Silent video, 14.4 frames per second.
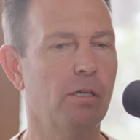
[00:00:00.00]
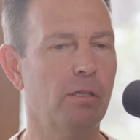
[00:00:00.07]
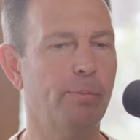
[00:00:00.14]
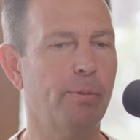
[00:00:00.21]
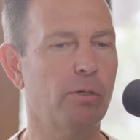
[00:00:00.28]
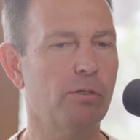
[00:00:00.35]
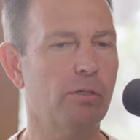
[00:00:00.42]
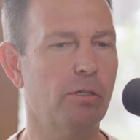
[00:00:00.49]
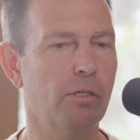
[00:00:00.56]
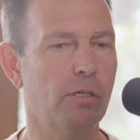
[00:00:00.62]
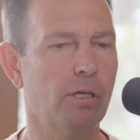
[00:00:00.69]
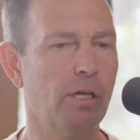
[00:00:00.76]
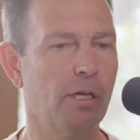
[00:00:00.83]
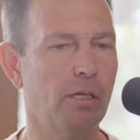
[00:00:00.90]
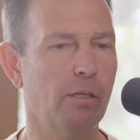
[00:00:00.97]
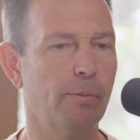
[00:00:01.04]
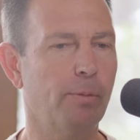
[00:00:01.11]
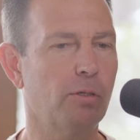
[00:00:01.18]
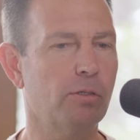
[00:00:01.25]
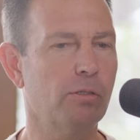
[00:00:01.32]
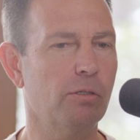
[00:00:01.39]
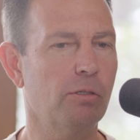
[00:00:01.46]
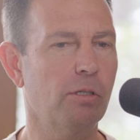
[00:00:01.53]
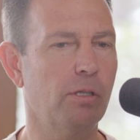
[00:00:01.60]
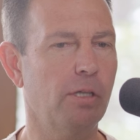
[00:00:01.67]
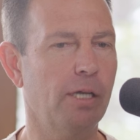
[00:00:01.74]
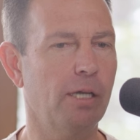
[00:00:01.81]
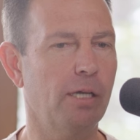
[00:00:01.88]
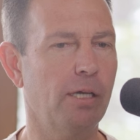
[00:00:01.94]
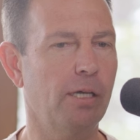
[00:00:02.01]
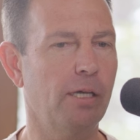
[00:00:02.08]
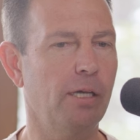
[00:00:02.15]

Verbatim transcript: The person uh, the person that